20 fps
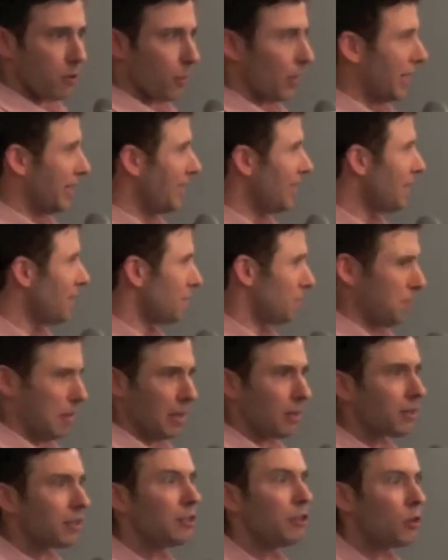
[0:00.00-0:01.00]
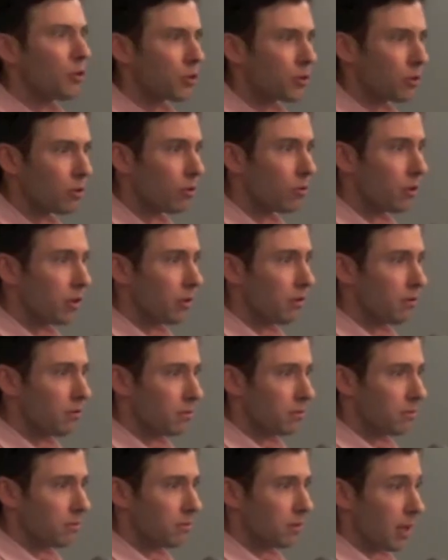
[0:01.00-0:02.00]
when he barely knows the Lord,
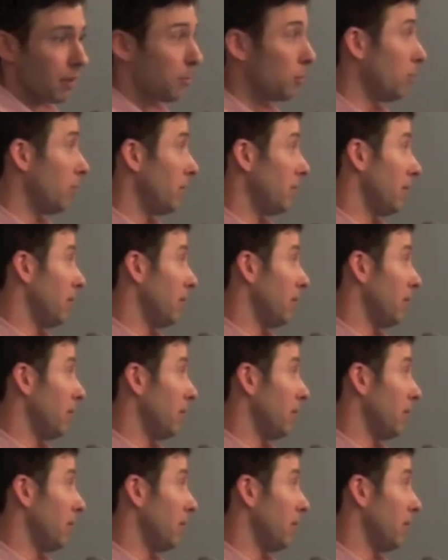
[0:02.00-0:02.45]
I'm a,